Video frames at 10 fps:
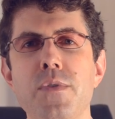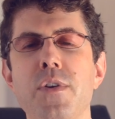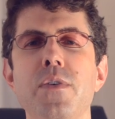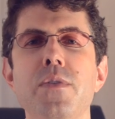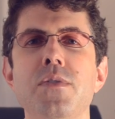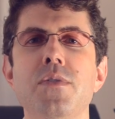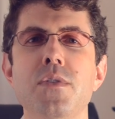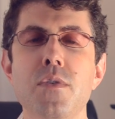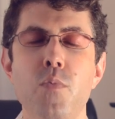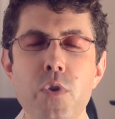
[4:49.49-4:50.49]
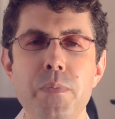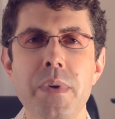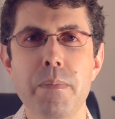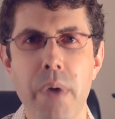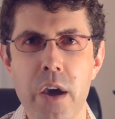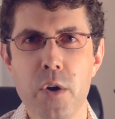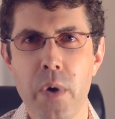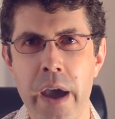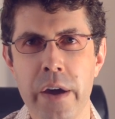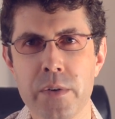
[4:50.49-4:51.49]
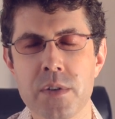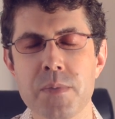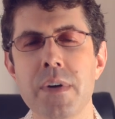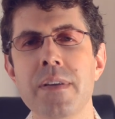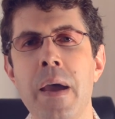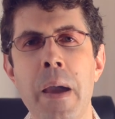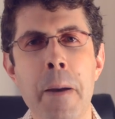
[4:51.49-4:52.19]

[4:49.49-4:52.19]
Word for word: turds to would-be biohackers, but